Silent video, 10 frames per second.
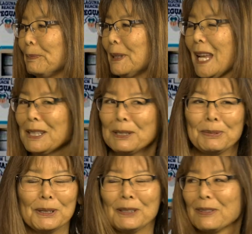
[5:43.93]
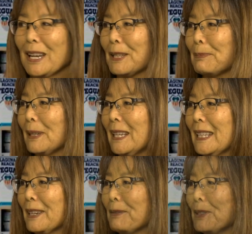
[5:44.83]
But that's the beauty, right, of plein
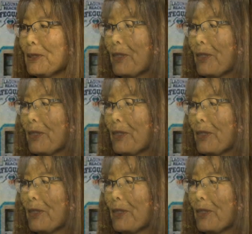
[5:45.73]
air when you're